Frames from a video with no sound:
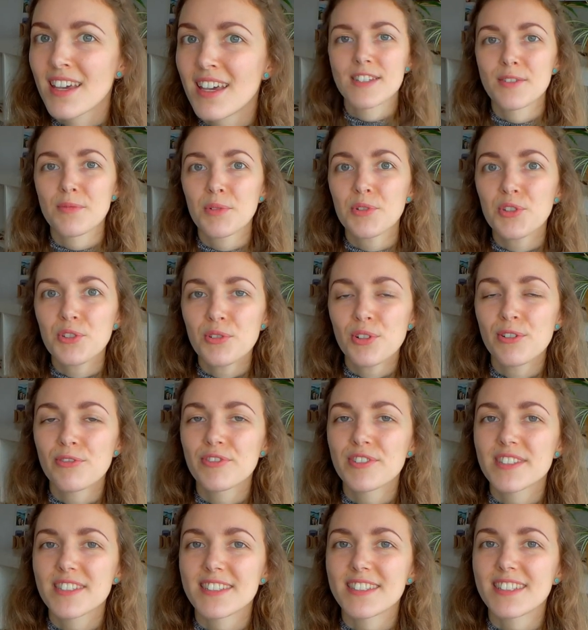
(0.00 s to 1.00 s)
So what you'll
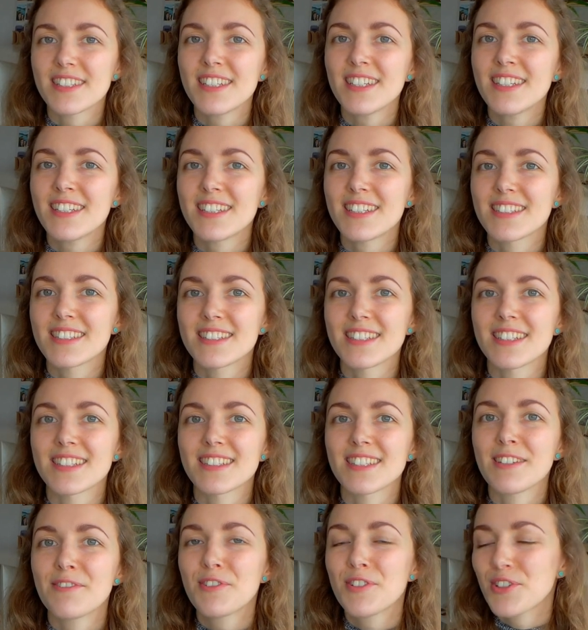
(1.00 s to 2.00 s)
often see is
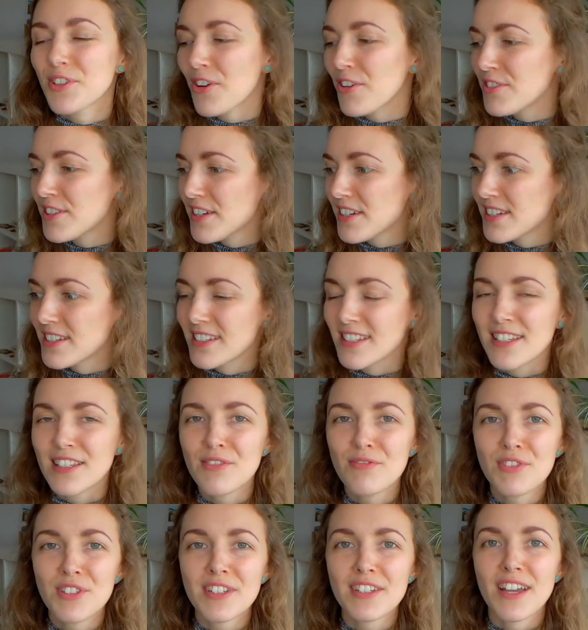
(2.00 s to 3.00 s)
that if you go there in the
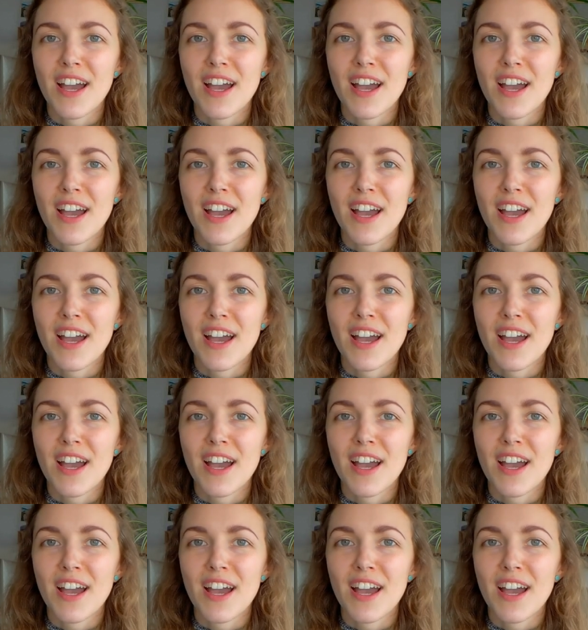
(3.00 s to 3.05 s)
evening,